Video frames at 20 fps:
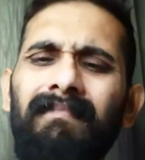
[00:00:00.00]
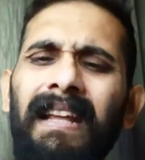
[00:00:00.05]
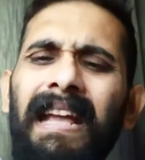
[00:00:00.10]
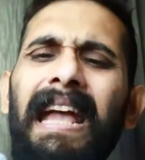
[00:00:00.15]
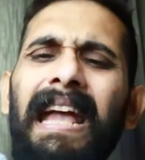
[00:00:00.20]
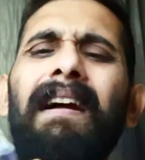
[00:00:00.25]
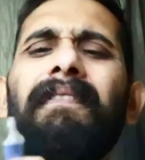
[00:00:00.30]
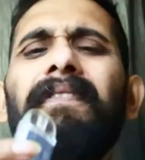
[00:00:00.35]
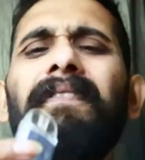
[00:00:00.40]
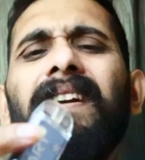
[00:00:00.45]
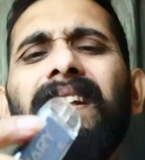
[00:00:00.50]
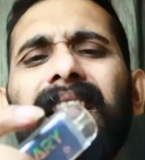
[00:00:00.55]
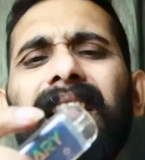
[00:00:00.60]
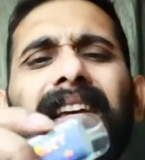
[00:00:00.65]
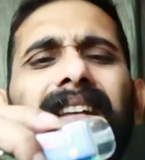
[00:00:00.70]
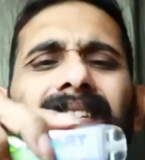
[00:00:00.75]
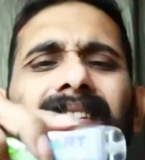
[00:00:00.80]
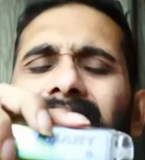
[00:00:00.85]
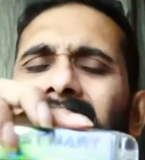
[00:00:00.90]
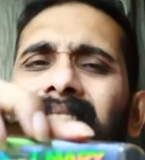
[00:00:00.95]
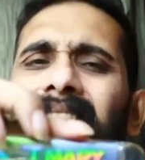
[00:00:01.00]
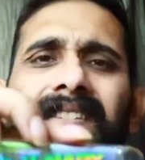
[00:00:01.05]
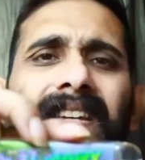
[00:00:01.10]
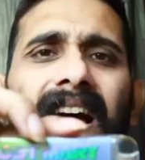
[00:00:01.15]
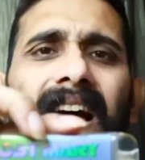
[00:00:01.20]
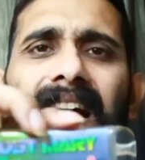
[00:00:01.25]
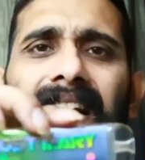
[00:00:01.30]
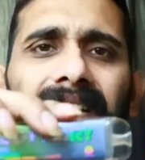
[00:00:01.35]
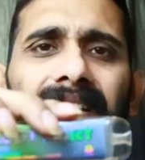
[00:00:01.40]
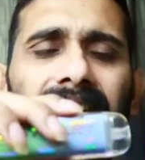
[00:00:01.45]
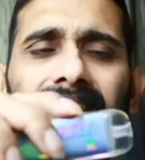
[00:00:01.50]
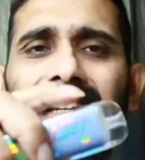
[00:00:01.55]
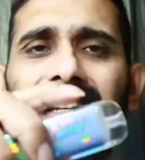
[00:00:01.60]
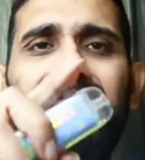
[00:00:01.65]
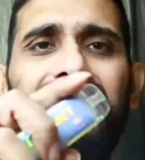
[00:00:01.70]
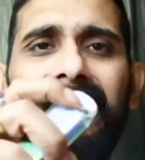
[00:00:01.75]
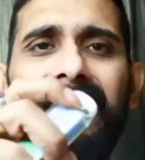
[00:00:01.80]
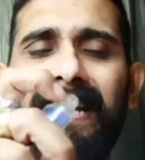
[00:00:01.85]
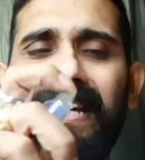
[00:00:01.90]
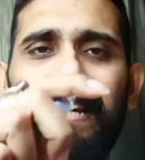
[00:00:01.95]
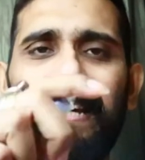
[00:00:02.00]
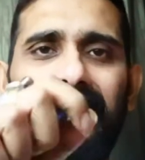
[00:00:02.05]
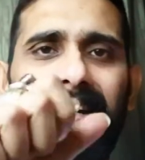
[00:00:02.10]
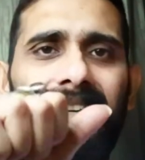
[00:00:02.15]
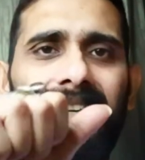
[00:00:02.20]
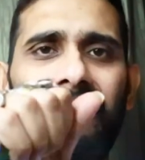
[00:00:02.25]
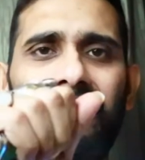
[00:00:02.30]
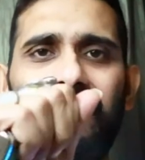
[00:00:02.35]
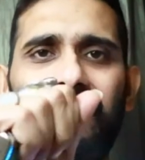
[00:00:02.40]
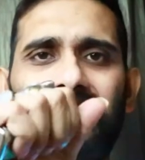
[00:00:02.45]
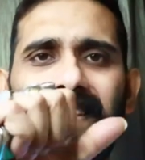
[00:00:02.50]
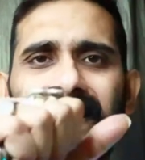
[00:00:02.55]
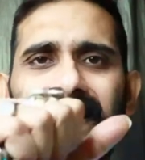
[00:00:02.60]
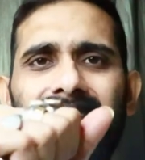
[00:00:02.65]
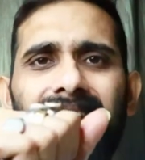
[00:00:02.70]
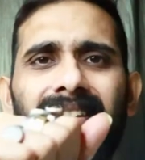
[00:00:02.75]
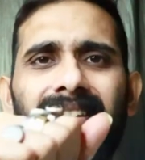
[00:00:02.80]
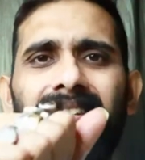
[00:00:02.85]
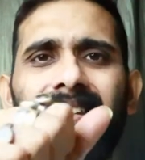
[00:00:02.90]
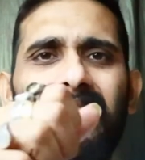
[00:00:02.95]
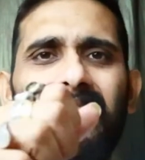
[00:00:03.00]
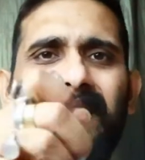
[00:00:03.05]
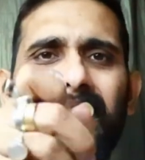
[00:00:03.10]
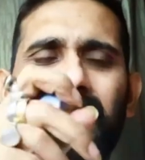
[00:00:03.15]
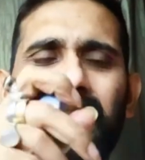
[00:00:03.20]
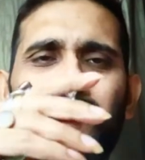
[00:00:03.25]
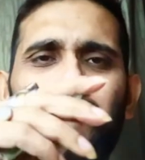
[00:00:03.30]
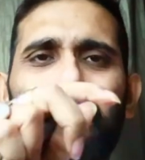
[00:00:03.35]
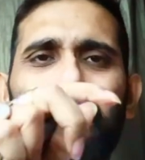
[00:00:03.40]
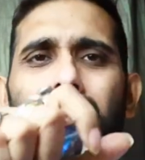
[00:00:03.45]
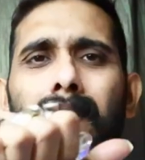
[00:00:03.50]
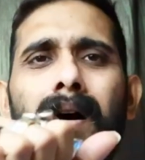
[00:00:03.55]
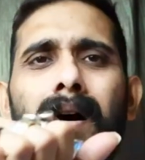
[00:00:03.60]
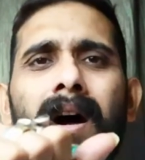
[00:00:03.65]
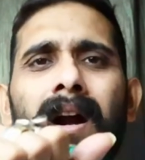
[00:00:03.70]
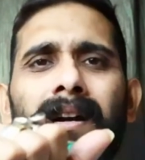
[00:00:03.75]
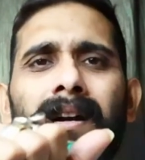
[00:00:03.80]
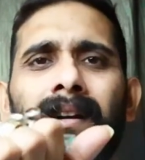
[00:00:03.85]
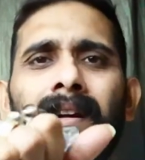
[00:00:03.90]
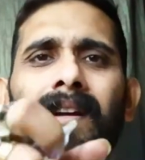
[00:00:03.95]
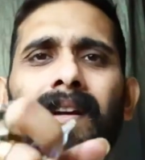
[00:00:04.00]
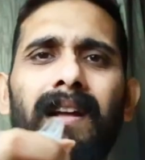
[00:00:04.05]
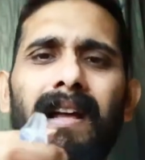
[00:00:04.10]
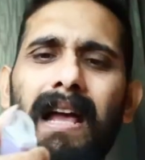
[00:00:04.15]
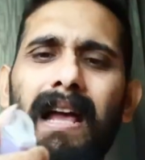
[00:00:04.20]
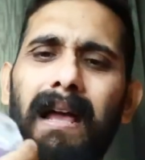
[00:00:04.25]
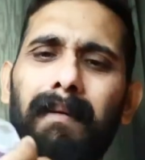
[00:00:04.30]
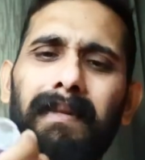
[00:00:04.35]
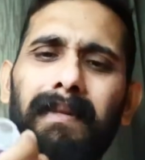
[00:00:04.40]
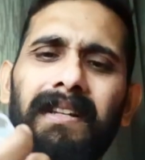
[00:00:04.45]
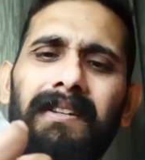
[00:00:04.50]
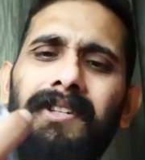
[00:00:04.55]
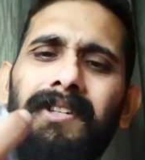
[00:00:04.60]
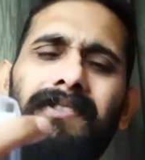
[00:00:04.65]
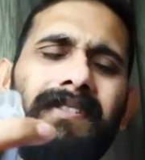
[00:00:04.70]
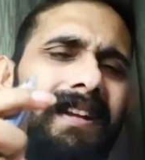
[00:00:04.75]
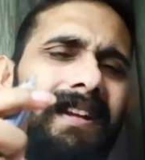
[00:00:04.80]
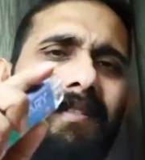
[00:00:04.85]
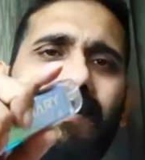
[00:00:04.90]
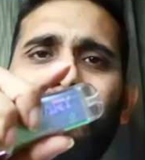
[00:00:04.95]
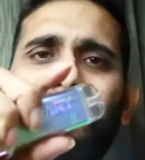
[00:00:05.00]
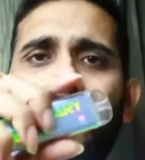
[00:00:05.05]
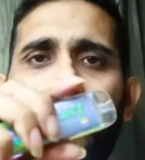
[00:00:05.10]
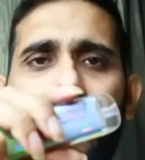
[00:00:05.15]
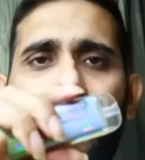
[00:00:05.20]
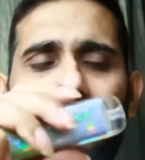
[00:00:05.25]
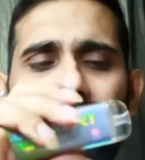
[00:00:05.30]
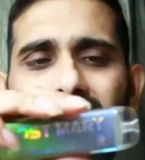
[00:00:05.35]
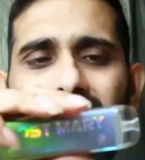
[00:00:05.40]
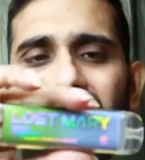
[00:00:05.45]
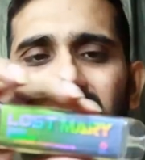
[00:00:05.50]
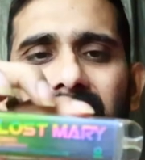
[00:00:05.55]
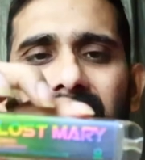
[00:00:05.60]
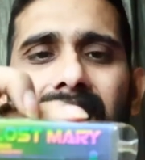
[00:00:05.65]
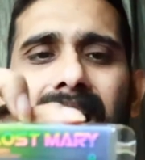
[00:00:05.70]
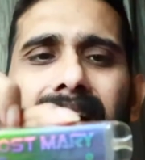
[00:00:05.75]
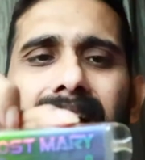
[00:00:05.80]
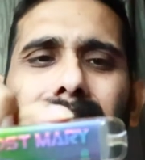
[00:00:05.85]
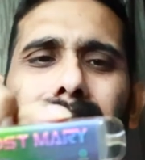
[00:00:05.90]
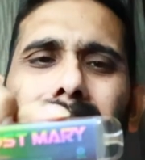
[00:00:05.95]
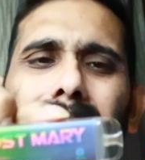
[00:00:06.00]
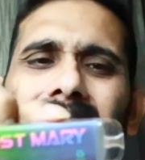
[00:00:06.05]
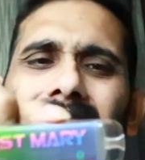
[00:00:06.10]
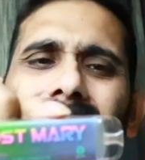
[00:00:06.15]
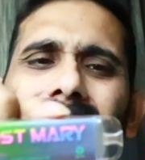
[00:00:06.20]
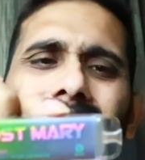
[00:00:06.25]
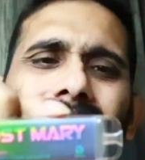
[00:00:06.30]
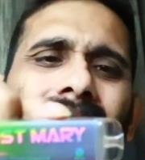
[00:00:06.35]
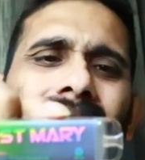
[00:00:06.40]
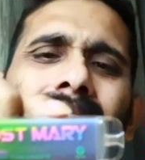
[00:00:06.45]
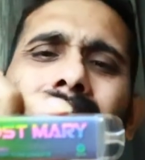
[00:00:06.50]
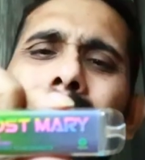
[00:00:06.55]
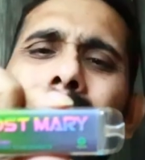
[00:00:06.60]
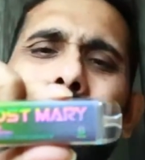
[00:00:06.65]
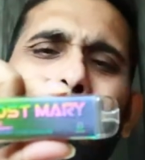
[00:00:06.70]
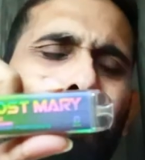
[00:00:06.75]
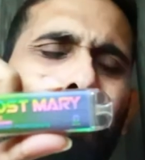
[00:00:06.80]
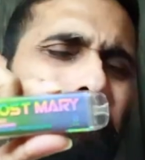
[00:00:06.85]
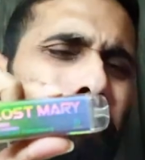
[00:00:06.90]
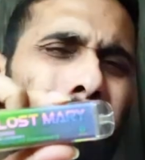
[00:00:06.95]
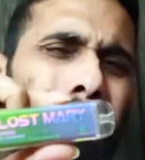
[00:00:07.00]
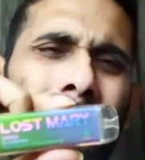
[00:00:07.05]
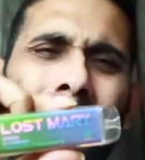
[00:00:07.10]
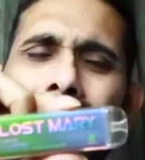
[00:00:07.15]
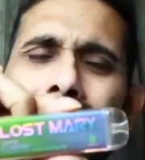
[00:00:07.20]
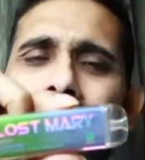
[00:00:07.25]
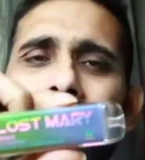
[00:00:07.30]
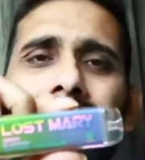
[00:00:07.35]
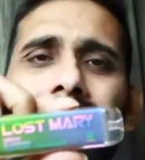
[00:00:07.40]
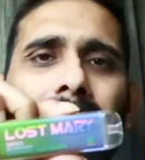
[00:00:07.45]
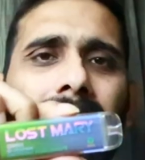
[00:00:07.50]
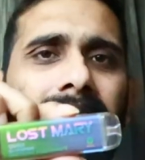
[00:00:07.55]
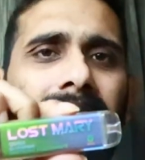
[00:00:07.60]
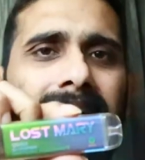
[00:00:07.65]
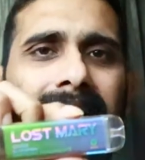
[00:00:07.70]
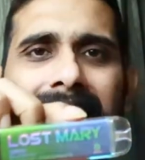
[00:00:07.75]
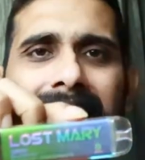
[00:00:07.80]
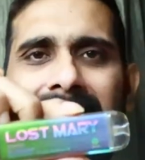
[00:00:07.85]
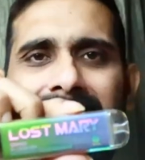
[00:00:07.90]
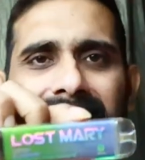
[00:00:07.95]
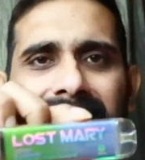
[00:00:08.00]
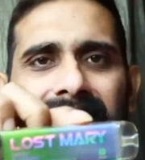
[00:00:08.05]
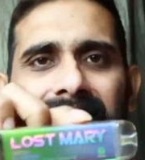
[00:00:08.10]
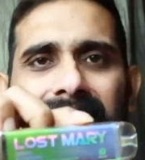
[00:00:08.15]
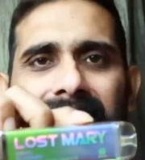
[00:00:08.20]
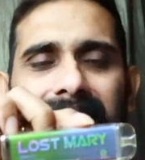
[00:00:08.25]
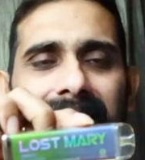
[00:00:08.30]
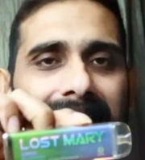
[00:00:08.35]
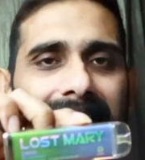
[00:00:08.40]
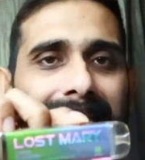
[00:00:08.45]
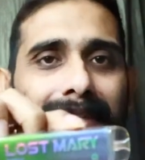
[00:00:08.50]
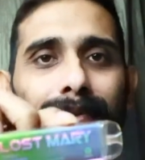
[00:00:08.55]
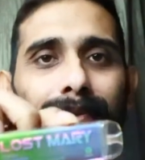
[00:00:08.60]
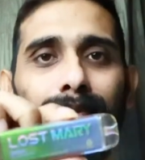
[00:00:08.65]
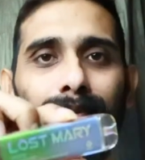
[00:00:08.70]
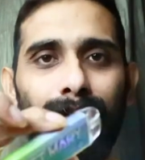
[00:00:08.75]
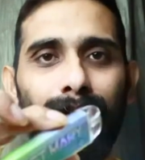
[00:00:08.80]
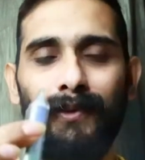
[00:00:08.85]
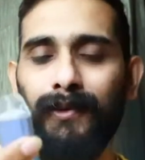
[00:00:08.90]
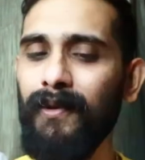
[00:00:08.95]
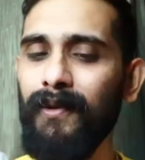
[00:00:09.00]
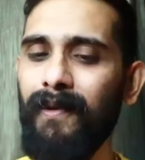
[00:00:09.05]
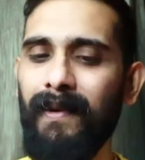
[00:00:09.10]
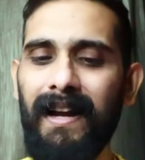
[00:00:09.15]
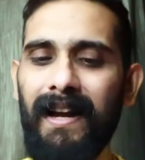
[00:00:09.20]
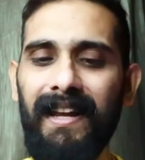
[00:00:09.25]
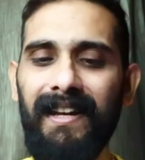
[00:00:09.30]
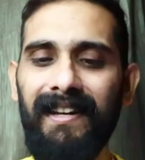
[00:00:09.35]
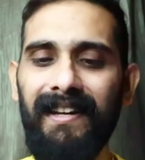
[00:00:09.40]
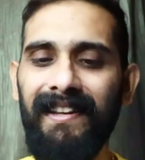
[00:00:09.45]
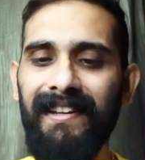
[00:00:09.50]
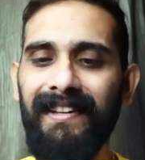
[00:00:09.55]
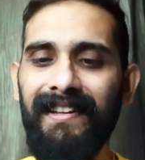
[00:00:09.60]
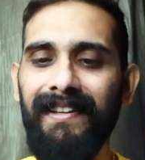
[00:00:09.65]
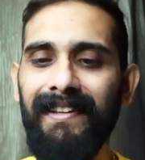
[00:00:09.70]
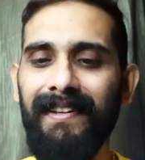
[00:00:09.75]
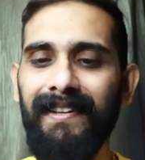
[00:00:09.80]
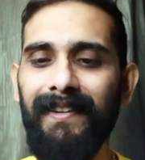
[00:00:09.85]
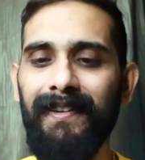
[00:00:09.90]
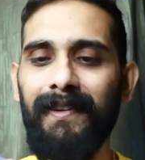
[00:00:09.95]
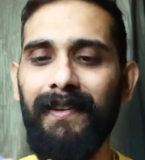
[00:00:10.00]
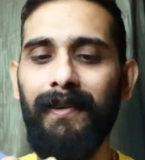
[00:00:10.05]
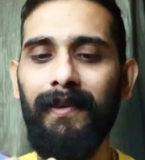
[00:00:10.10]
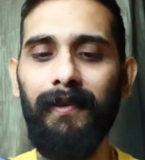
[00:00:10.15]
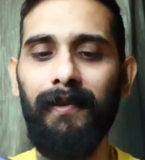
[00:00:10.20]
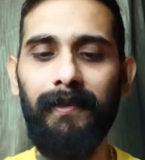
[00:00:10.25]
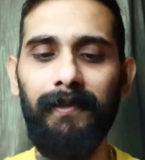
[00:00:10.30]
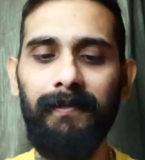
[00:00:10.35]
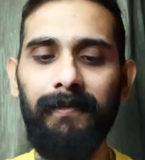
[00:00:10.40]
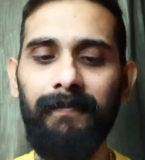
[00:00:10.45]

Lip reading: everything, the design, sleek, sexy, smart, I mean, state-of-the-art design meets beautiful classic e-juice. All right, oh,